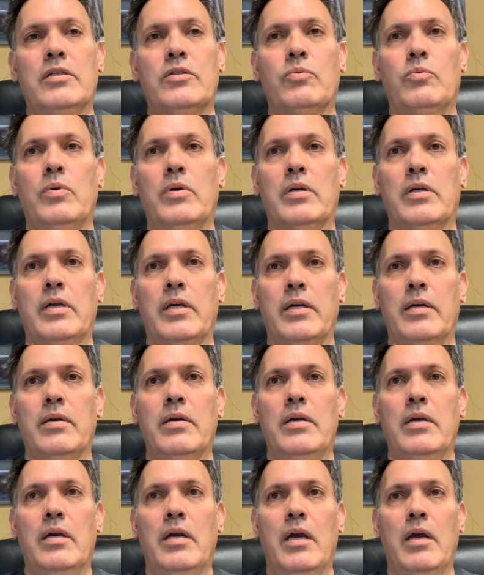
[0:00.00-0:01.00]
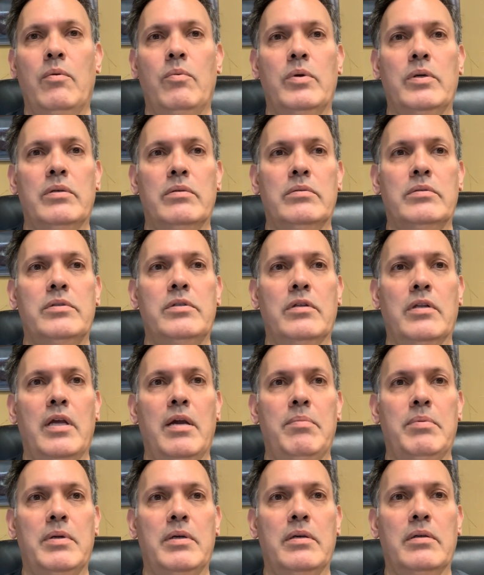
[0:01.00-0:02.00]
working, and we're still
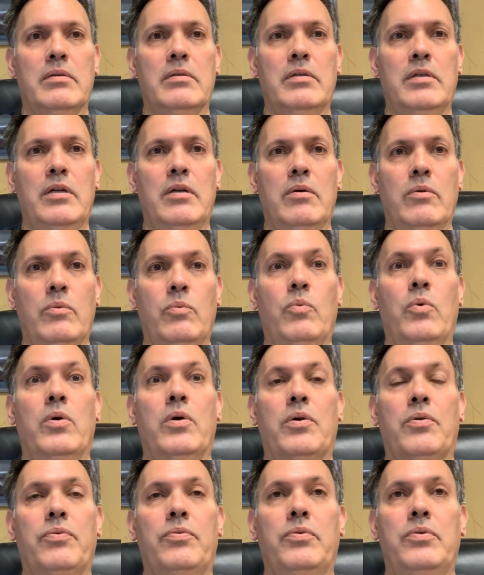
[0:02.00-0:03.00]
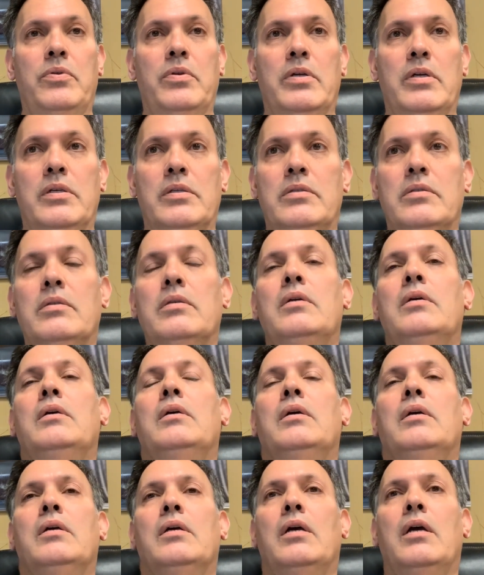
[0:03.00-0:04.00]
able to work through this
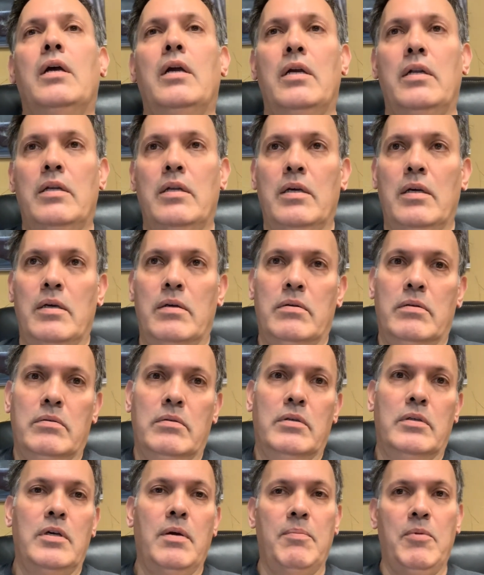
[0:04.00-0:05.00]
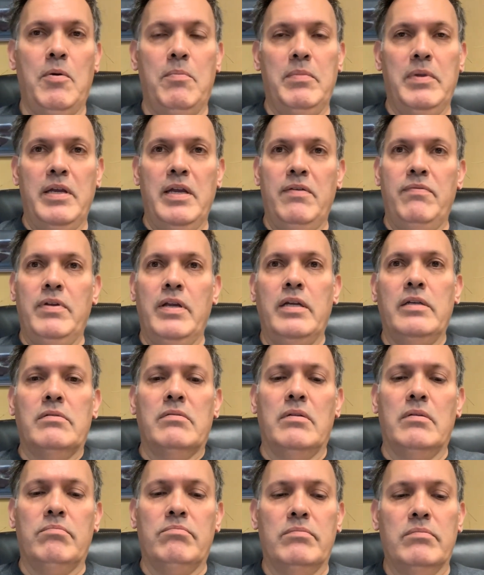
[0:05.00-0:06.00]
and come home in the evenings
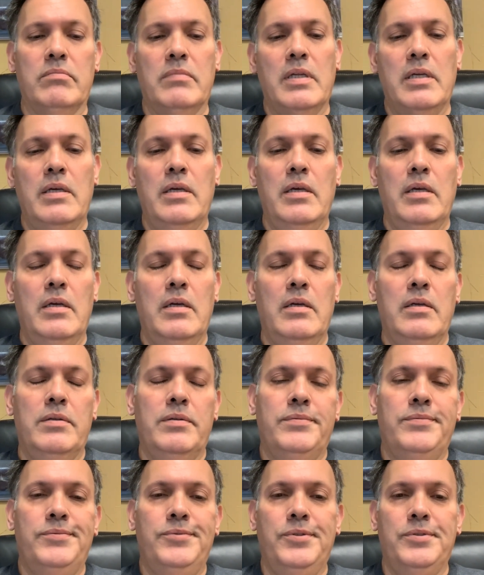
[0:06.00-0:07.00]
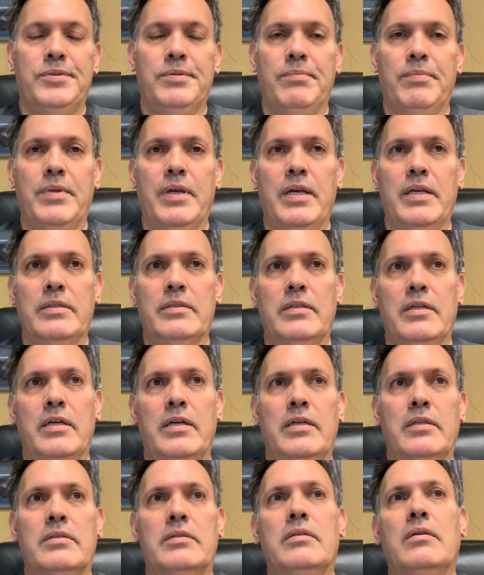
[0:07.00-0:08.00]
and do some things
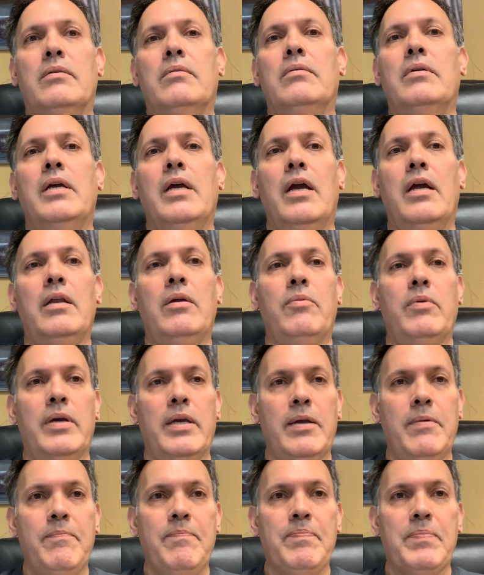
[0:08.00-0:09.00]
there. So anyway,